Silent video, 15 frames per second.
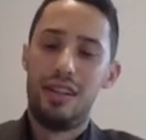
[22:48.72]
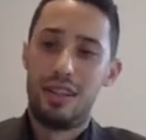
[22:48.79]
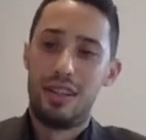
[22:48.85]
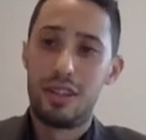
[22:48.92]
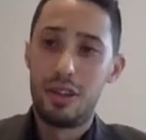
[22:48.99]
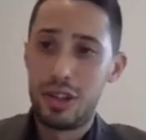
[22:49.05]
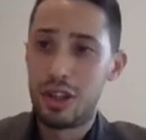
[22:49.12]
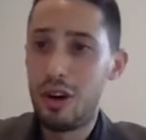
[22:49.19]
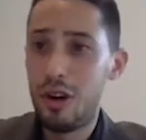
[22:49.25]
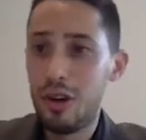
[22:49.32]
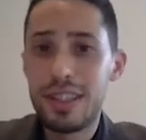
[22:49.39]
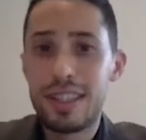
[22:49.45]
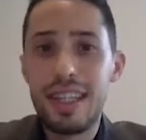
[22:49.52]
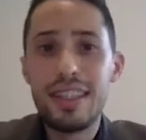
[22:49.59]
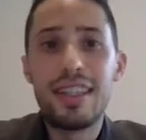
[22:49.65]
so the goal
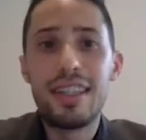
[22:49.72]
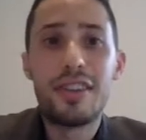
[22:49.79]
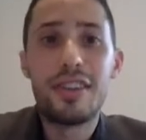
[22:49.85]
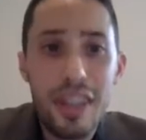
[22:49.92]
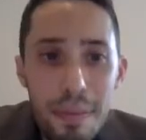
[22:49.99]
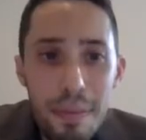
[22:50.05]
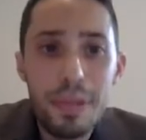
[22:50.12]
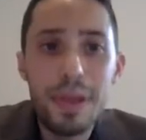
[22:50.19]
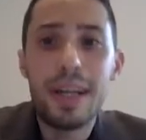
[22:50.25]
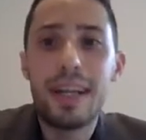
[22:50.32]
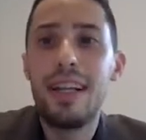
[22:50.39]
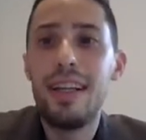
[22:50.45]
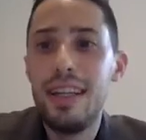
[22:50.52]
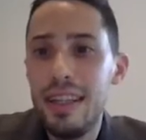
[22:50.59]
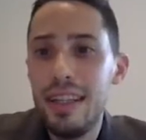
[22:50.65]
is, these are
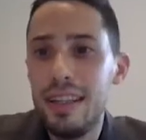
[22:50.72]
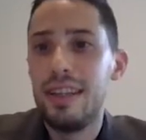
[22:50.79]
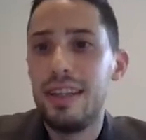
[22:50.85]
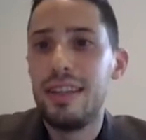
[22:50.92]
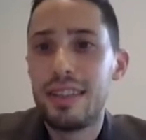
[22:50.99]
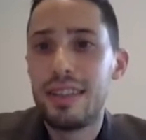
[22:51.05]
typically